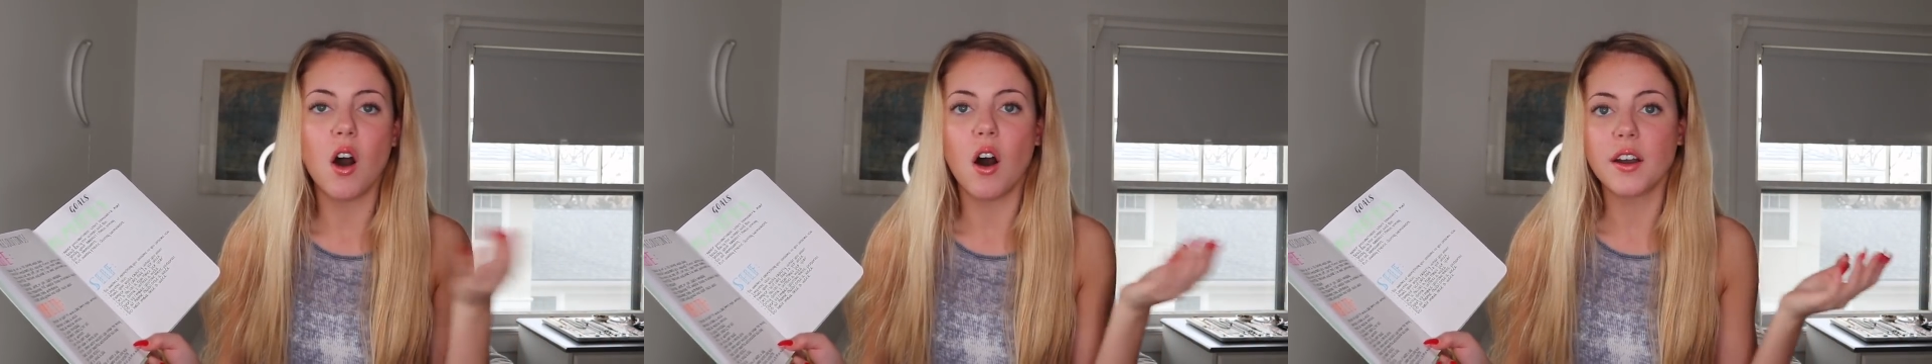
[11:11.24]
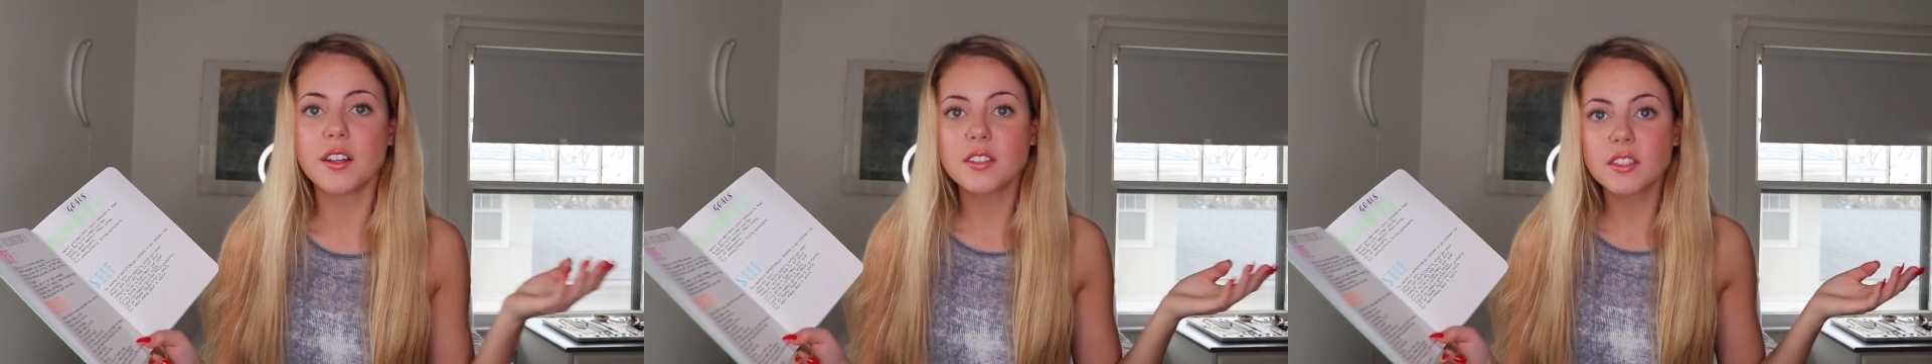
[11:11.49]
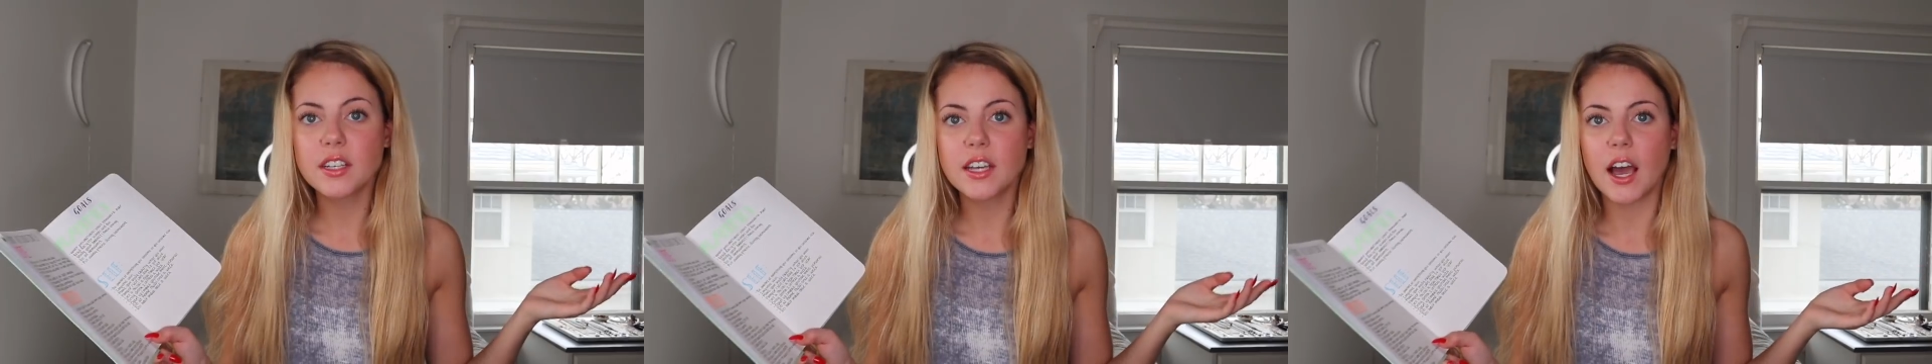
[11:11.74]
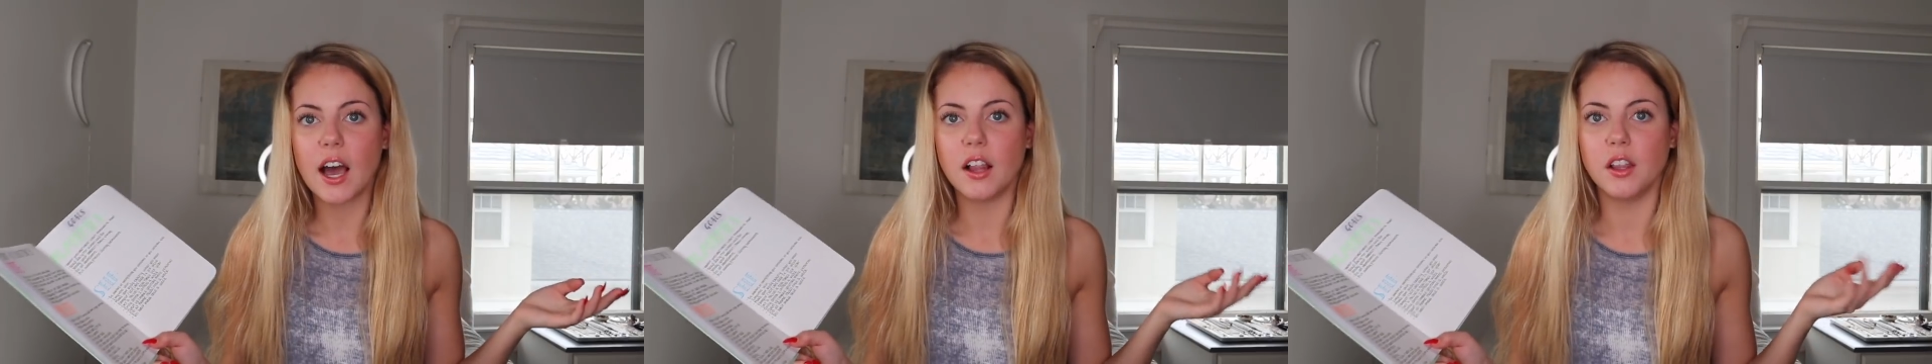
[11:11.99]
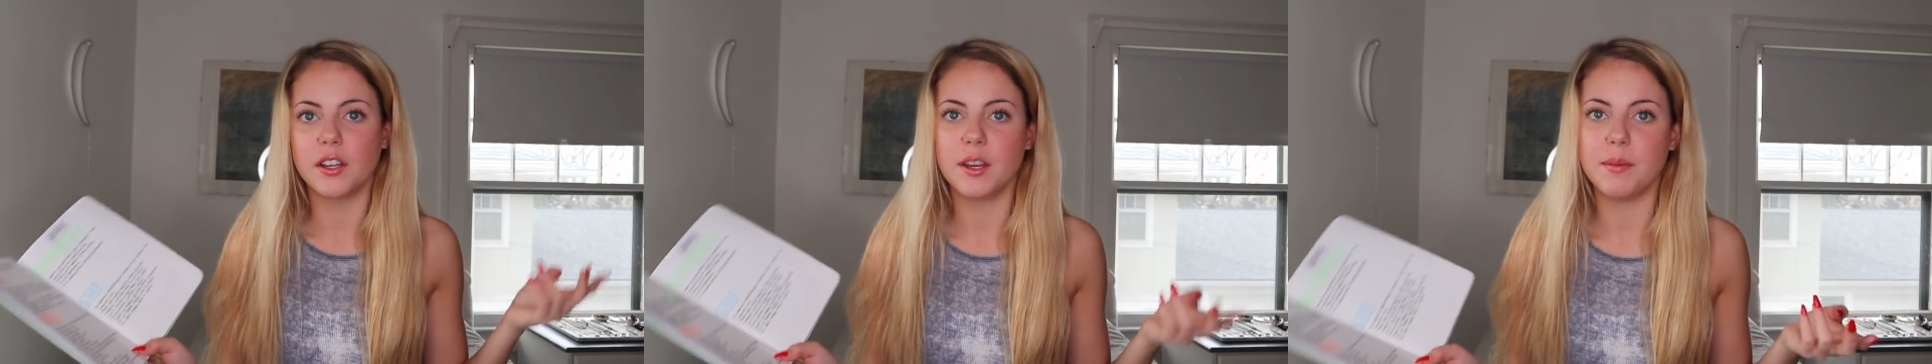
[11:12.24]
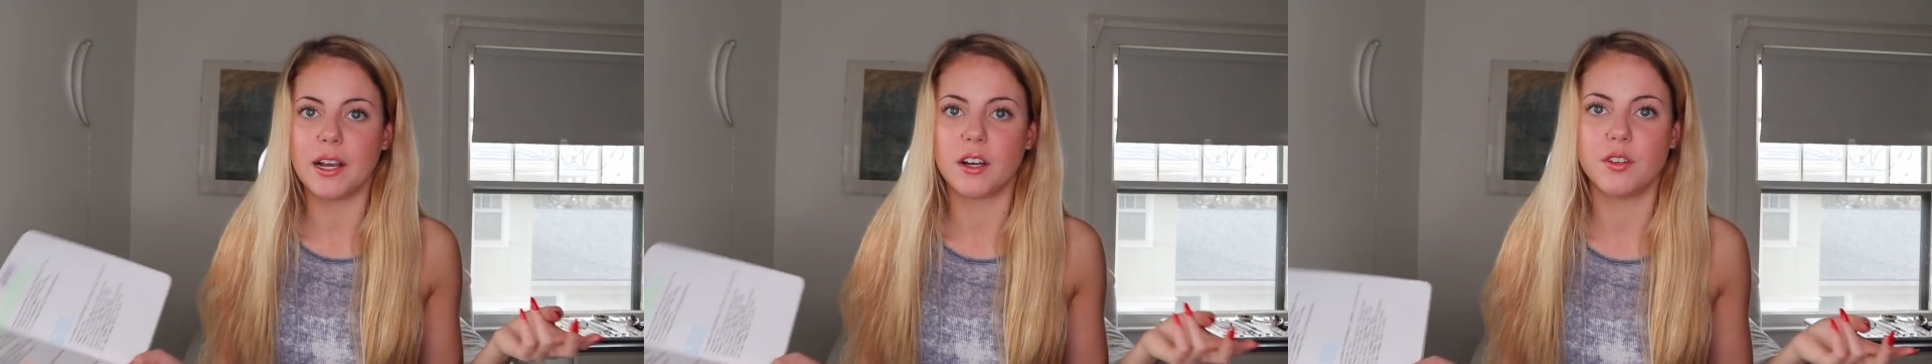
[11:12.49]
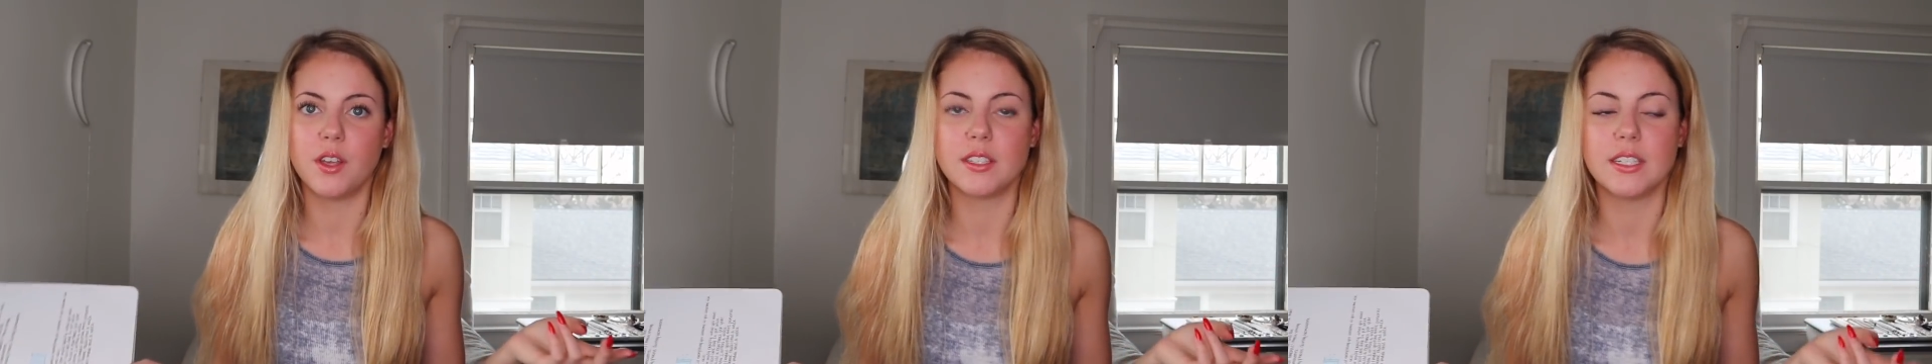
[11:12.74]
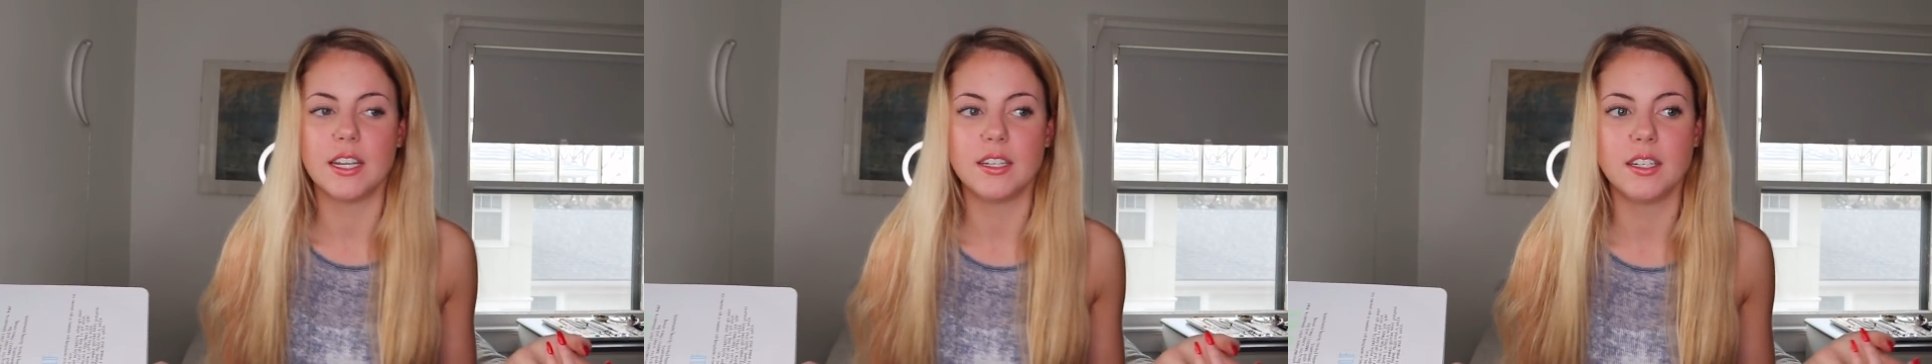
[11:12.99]
honestly, looking back on
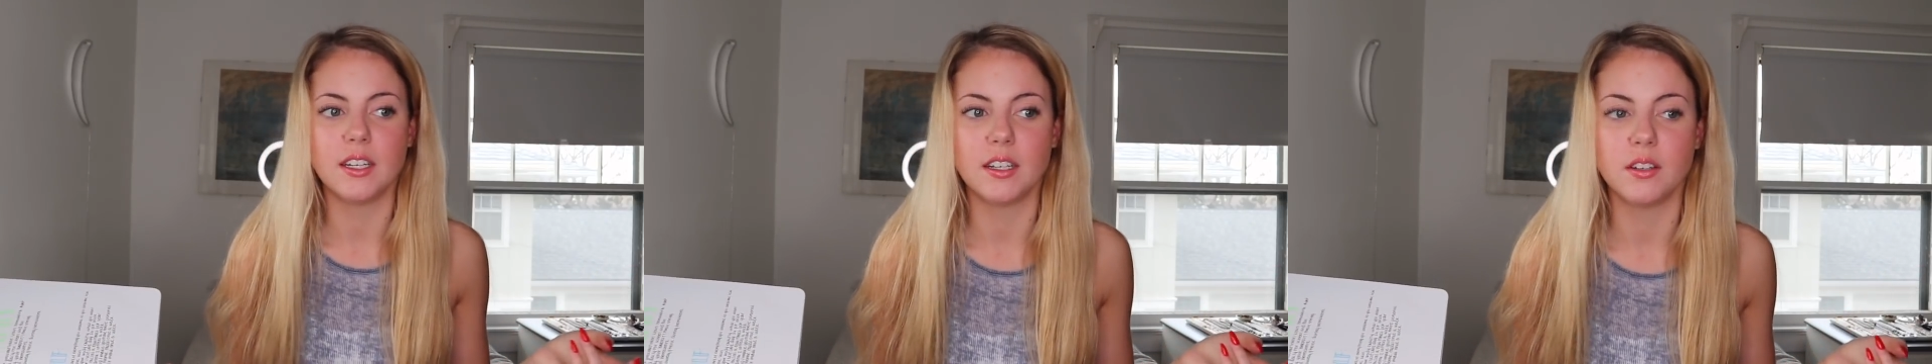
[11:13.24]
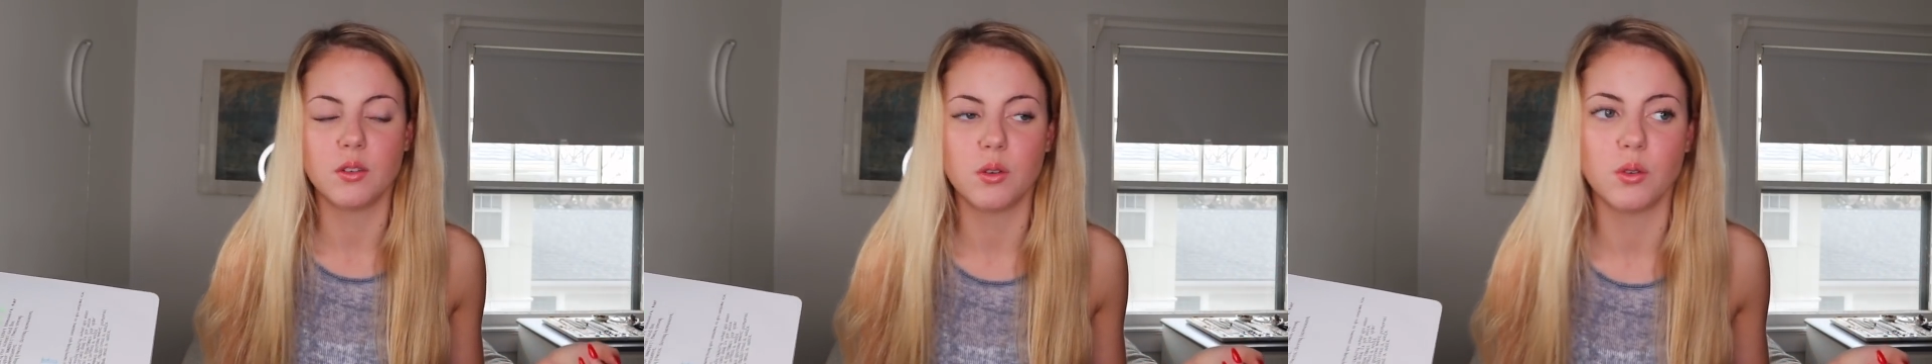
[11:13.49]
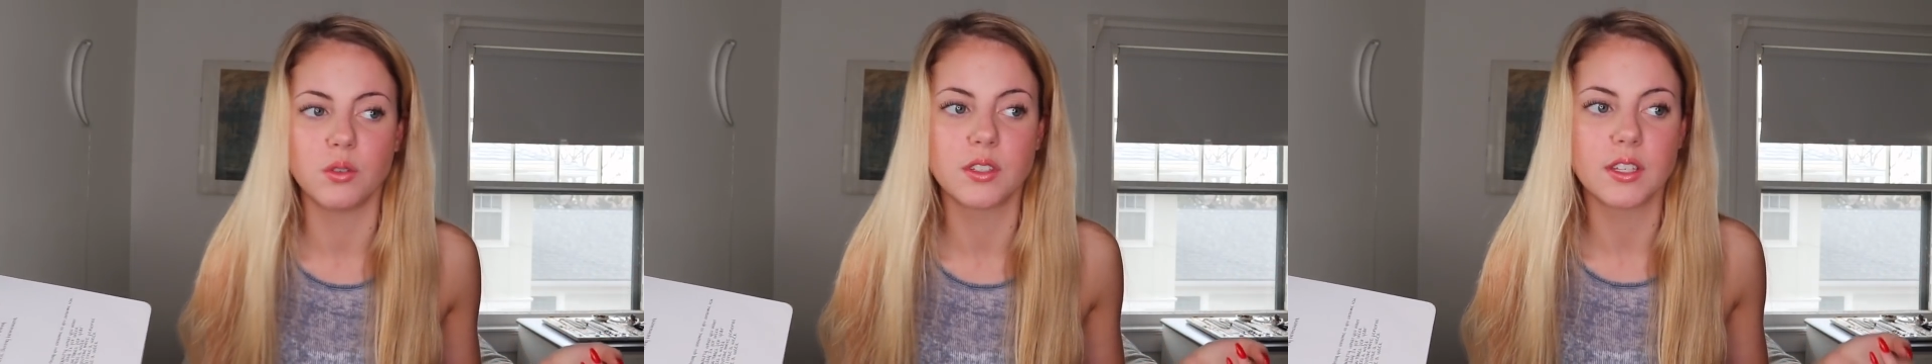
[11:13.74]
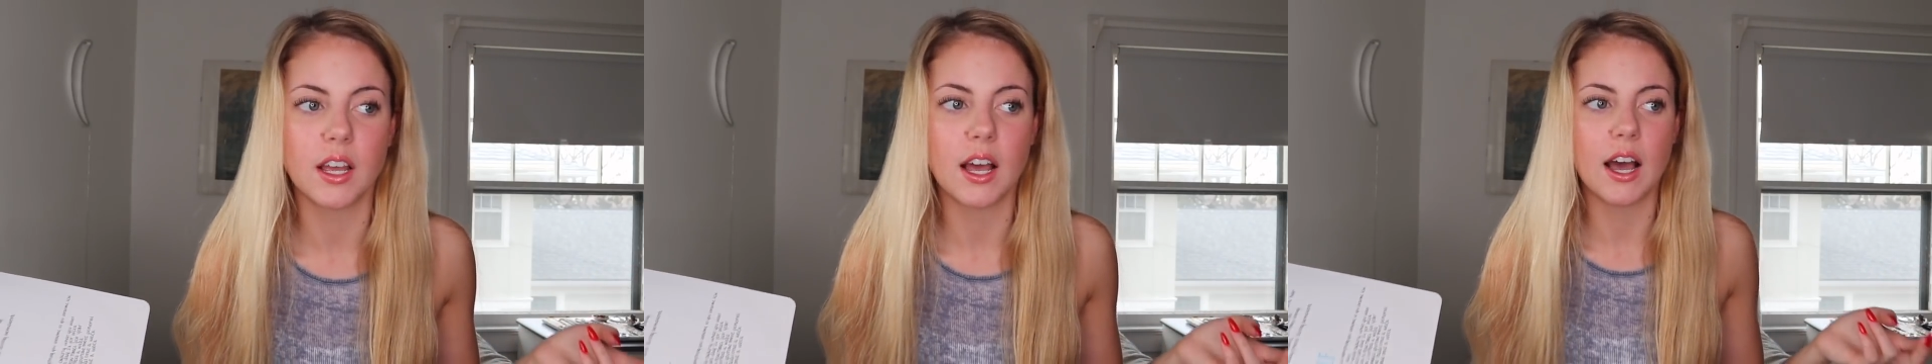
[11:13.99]
2018 goals,